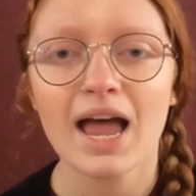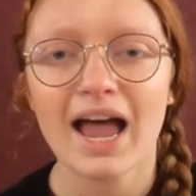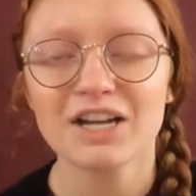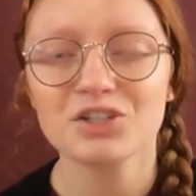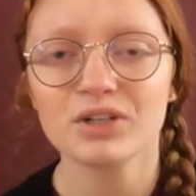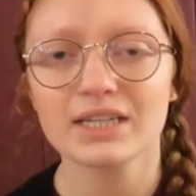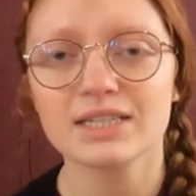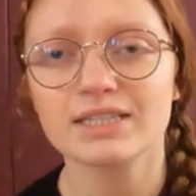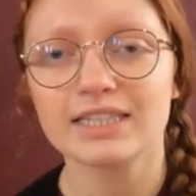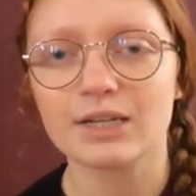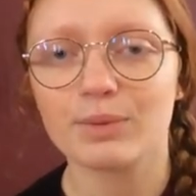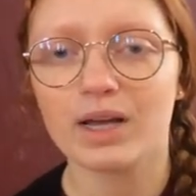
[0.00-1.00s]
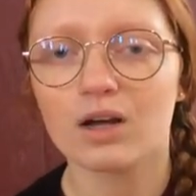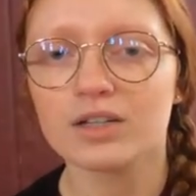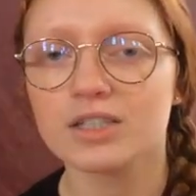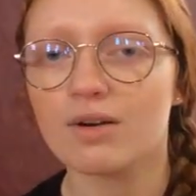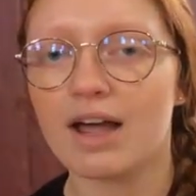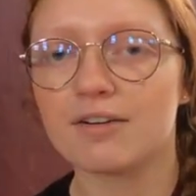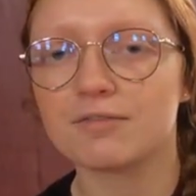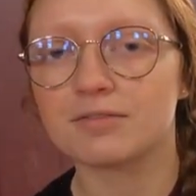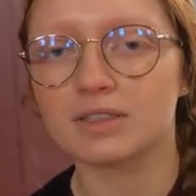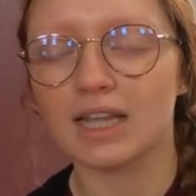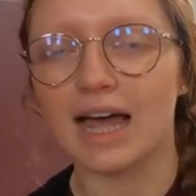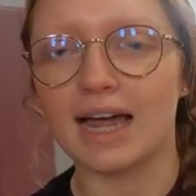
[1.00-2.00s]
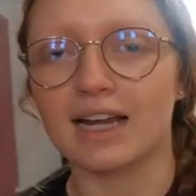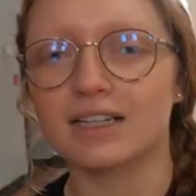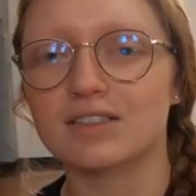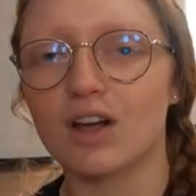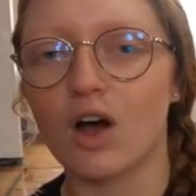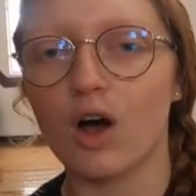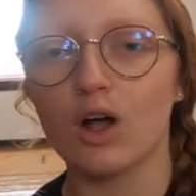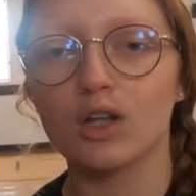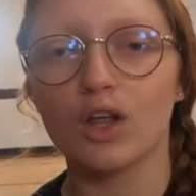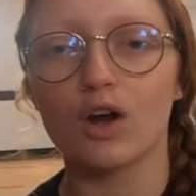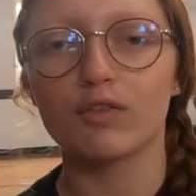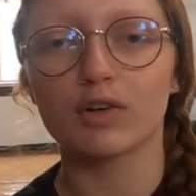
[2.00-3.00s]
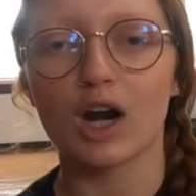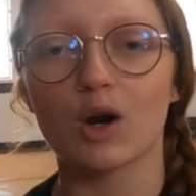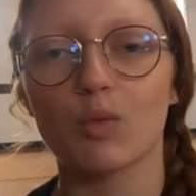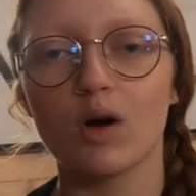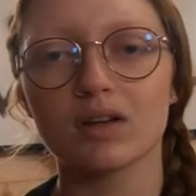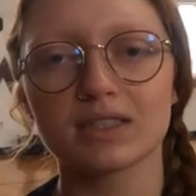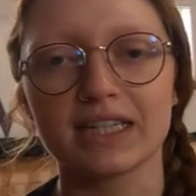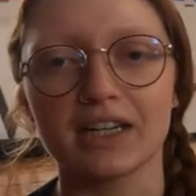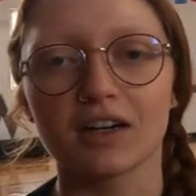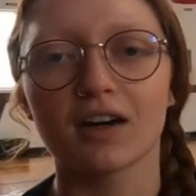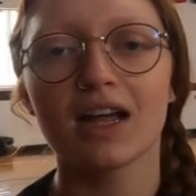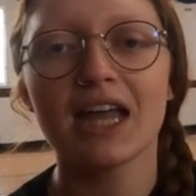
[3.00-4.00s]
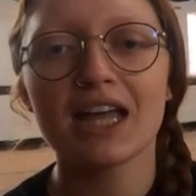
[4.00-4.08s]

As you can see, we also have flags all over our walls here.